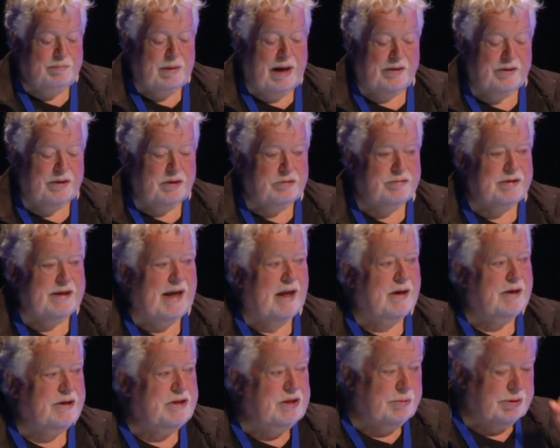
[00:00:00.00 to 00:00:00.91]
But the
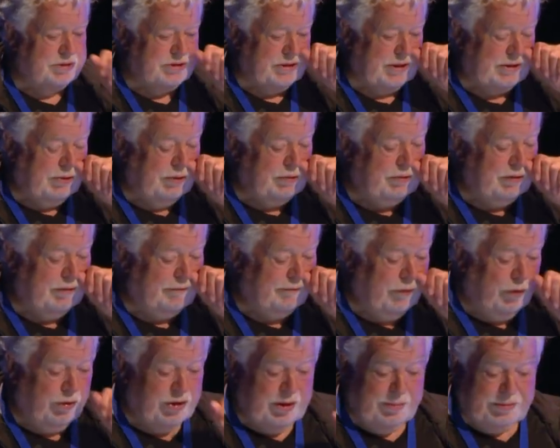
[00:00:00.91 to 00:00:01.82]
reality was they couldn't
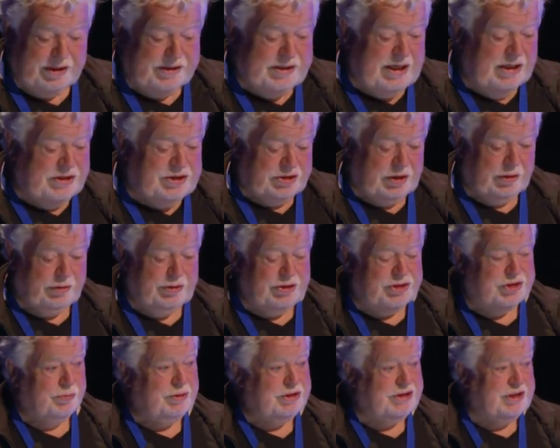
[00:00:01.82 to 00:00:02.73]
afford it. But the kids'
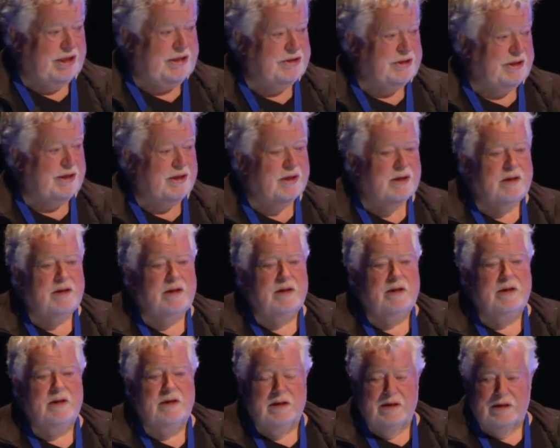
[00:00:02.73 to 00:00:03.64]
solution was easy.
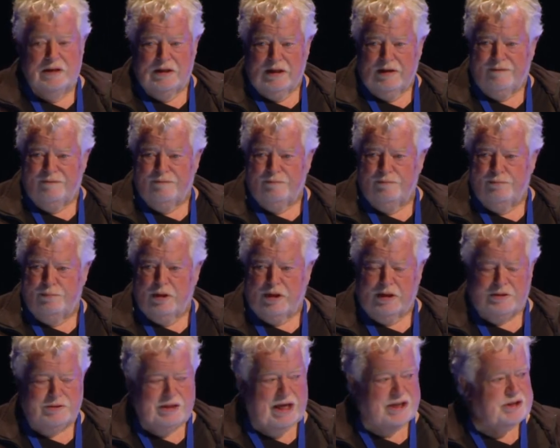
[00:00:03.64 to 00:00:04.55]
If
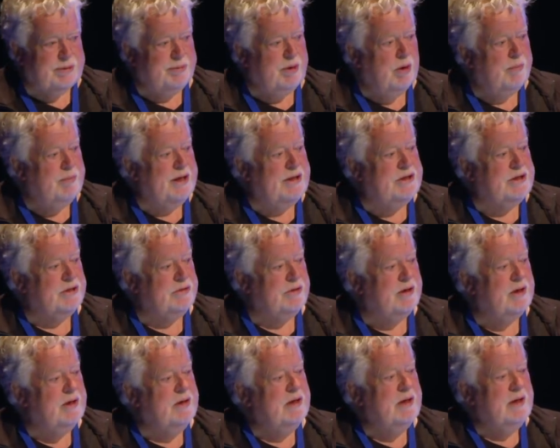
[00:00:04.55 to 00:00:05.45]
put a decibel
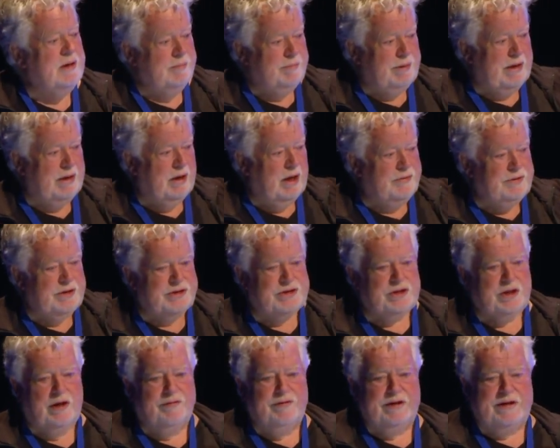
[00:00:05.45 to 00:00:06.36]
meter behind the
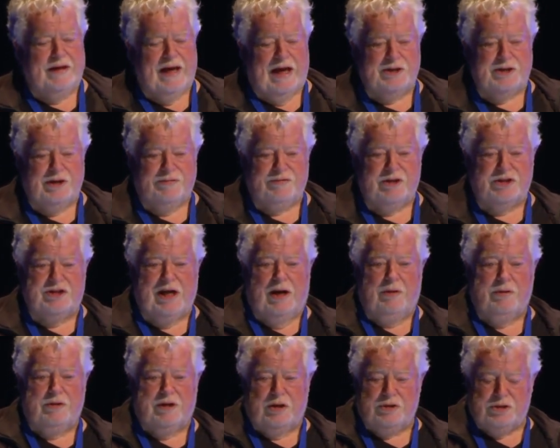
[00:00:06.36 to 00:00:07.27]
serving hatch, if the
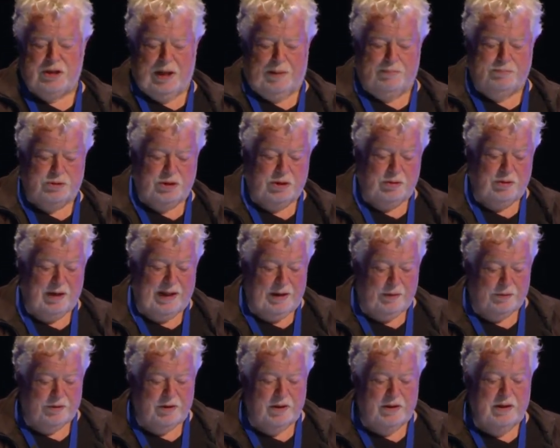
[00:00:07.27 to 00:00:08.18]
sound goes up too
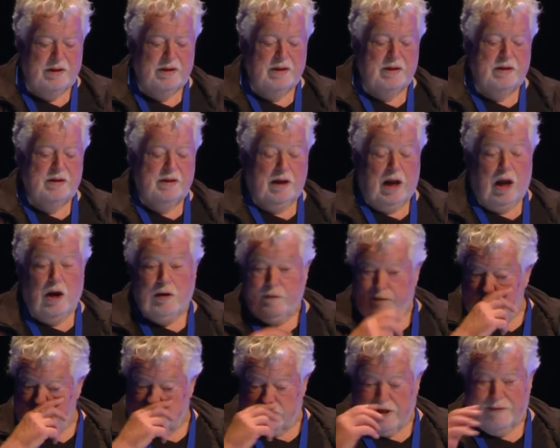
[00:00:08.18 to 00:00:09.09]
loud,
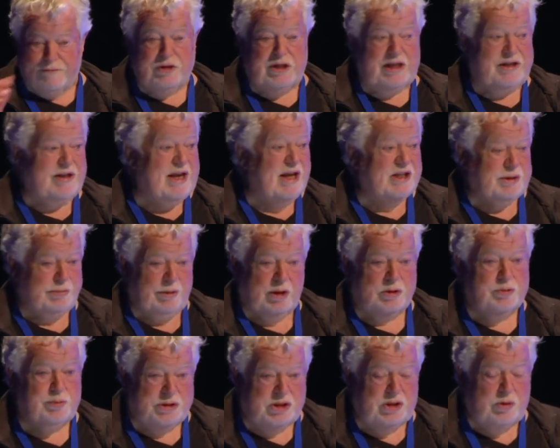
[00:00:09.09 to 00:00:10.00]
over 70
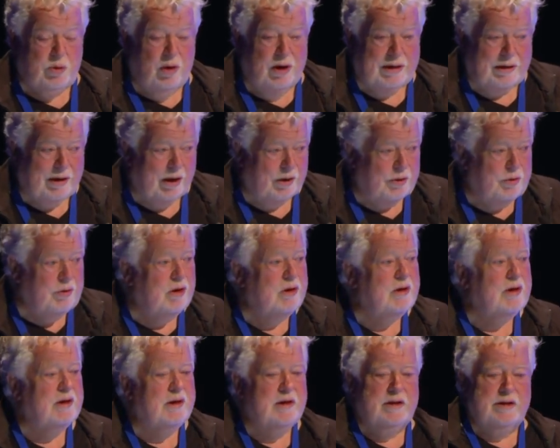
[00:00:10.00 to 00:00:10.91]
decibels, which is quite low,
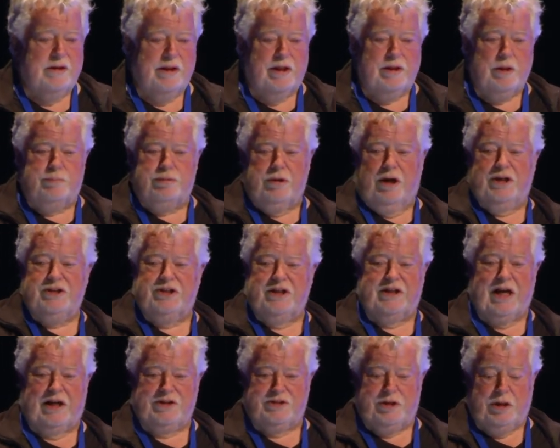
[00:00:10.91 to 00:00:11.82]
then the price
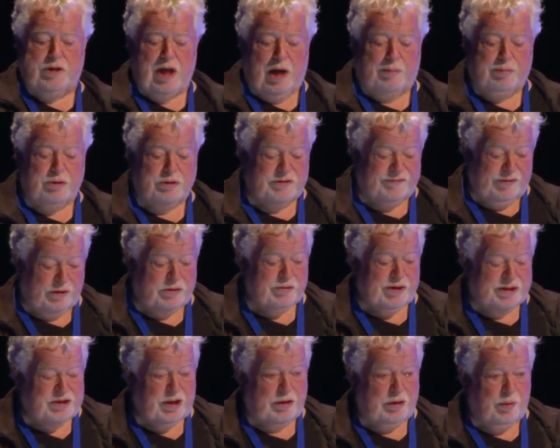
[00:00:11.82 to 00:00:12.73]
of custard doubles for
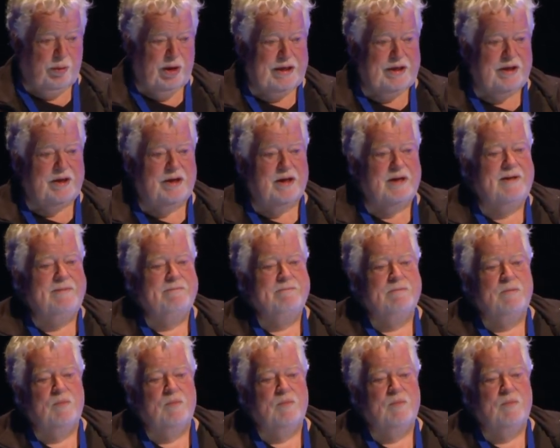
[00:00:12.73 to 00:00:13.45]
the rest of the week,